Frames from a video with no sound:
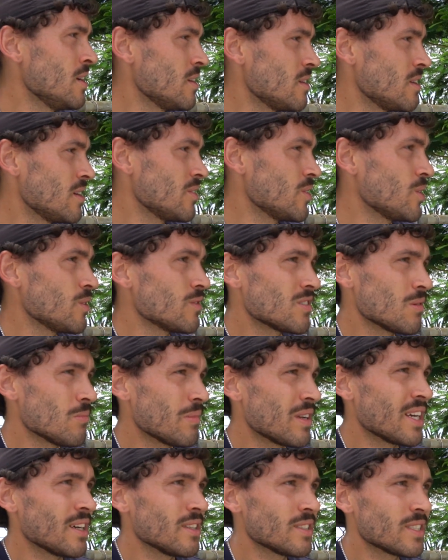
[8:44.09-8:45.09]
They don't know if
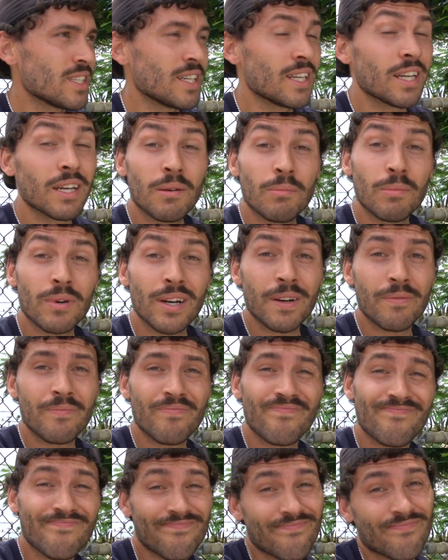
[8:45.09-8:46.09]
somebody else did it, but
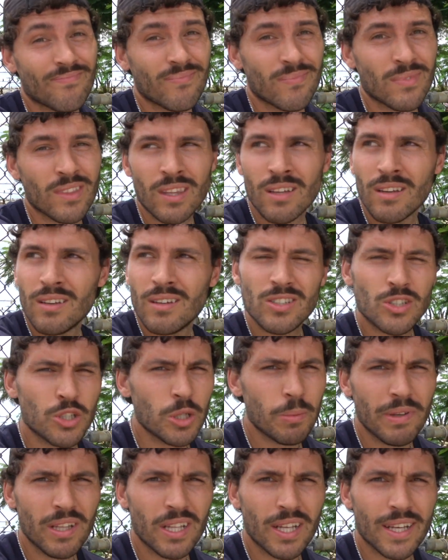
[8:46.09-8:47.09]
it
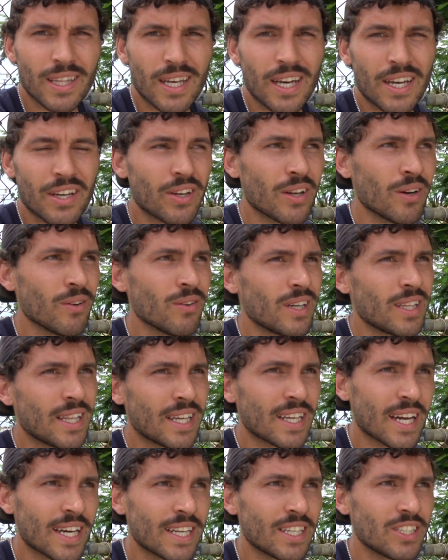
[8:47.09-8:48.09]
shouldn't be like that, you know? And they
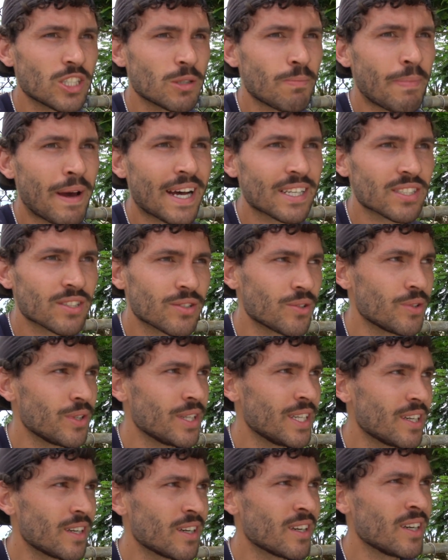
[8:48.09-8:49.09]
kind of just passed through
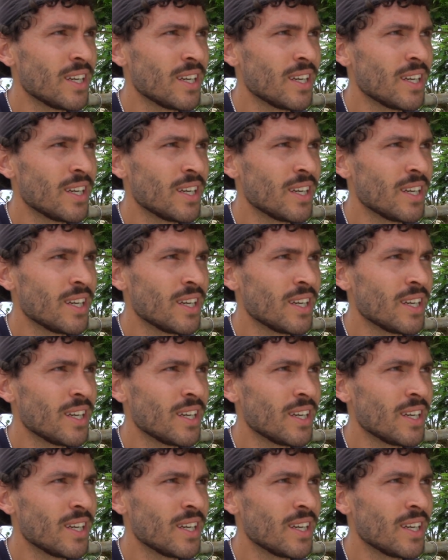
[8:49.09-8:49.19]
here.